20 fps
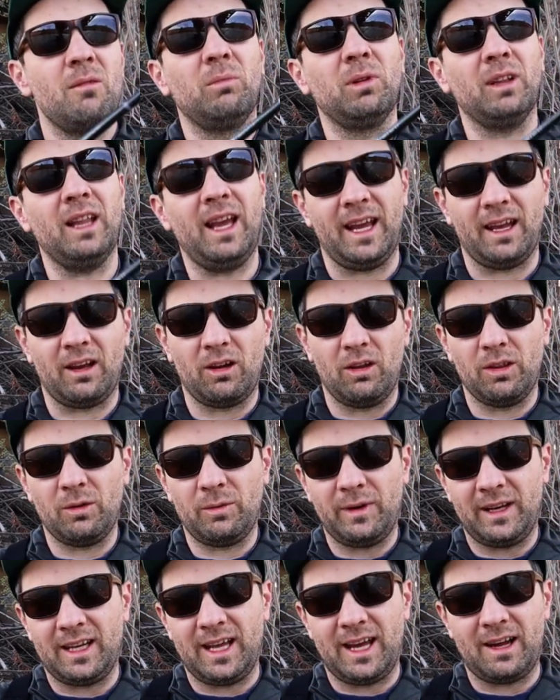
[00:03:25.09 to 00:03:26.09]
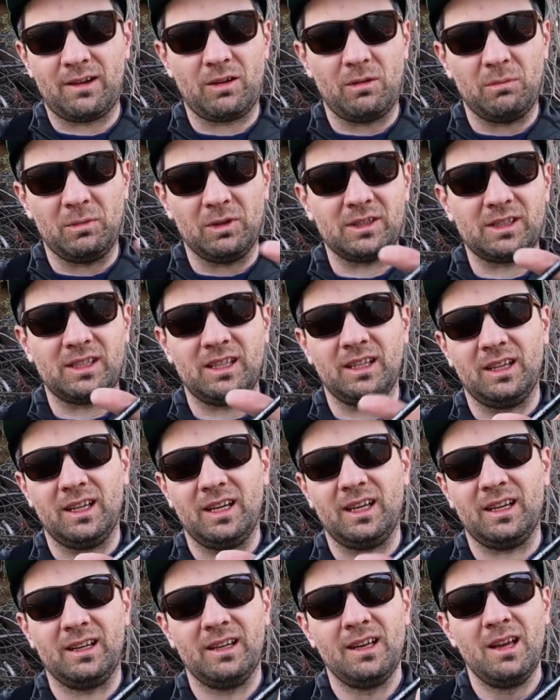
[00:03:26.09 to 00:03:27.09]
blank, all the way down almost to
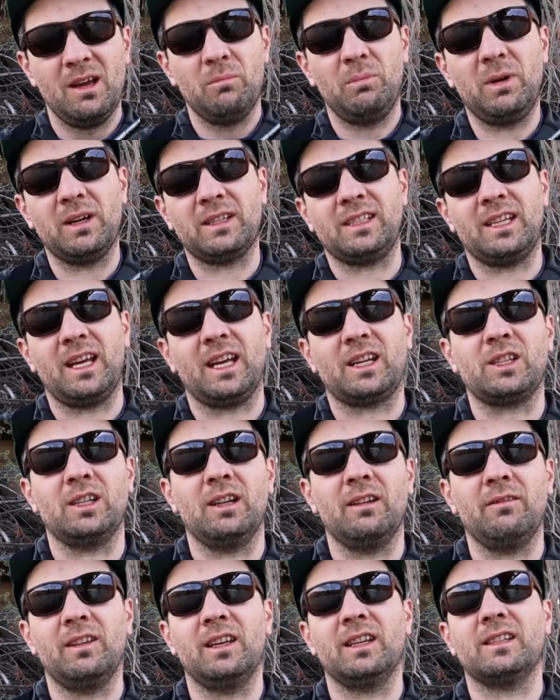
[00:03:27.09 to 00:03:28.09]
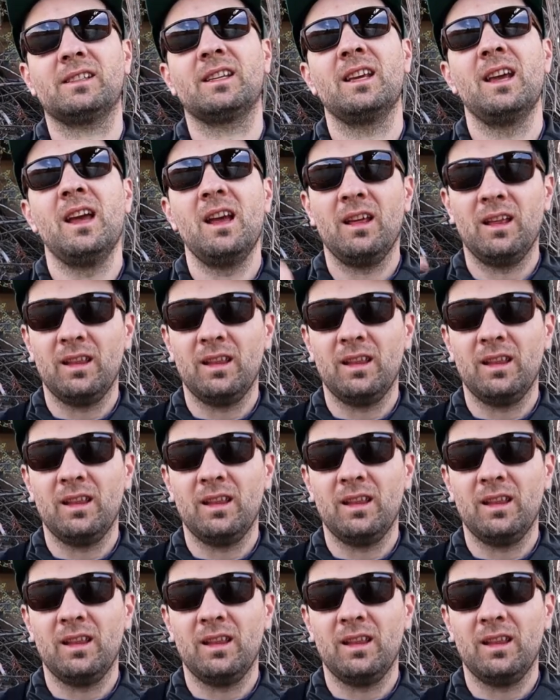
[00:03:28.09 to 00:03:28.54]
the butt section of this.